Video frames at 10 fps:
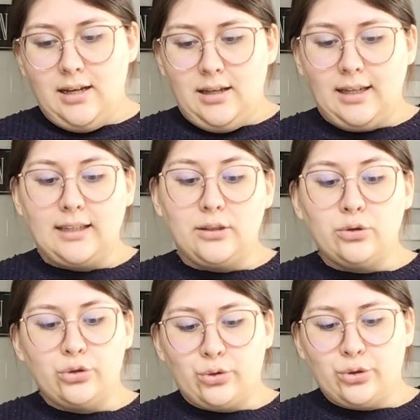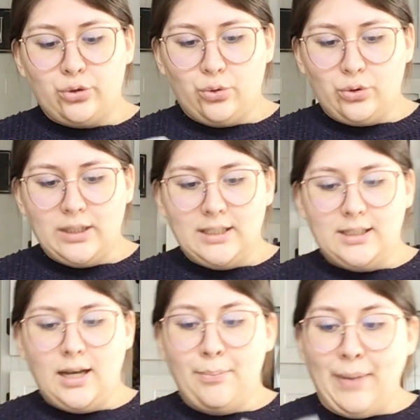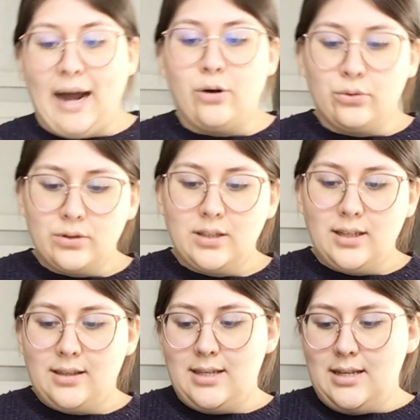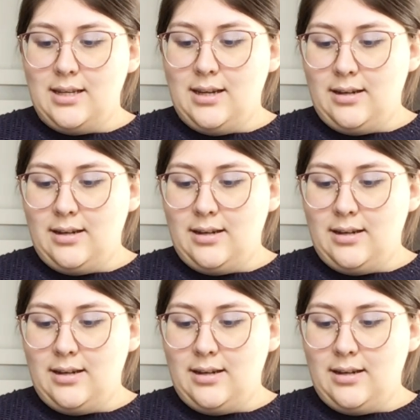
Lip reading: like little short stories about the